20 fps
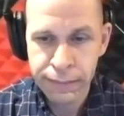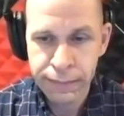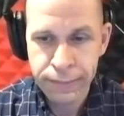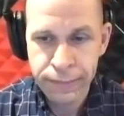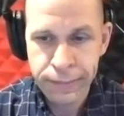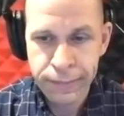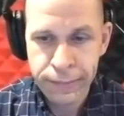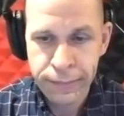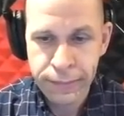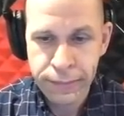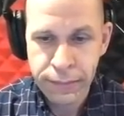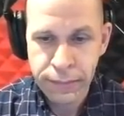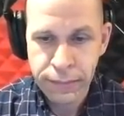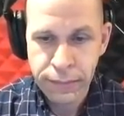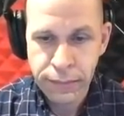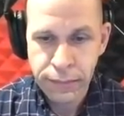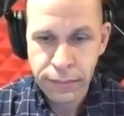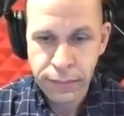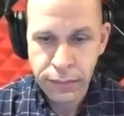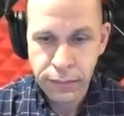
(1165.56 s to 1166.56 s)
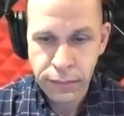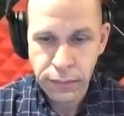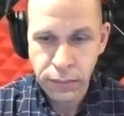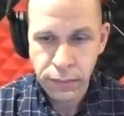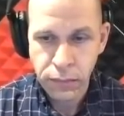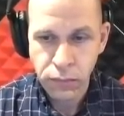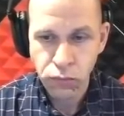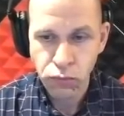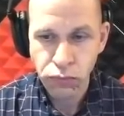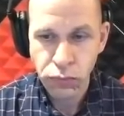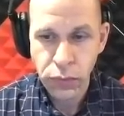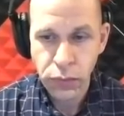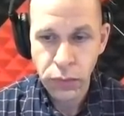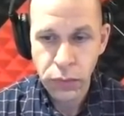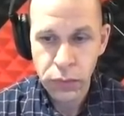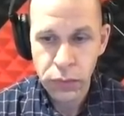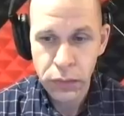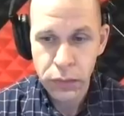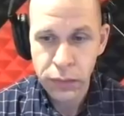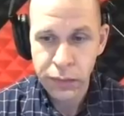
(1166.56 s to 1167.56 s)

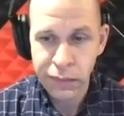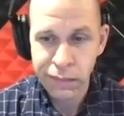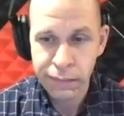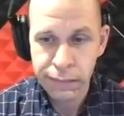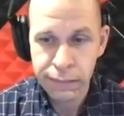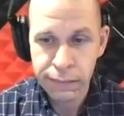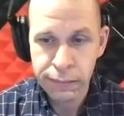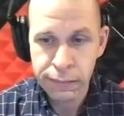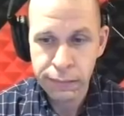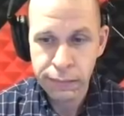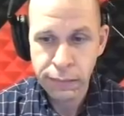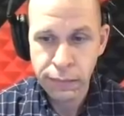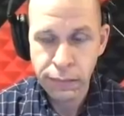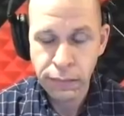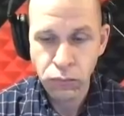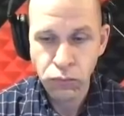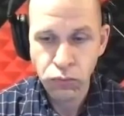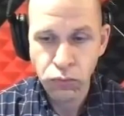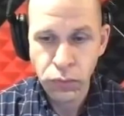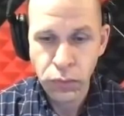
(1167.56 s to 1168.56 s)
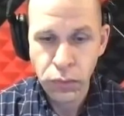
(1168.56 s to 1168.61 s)
(silent)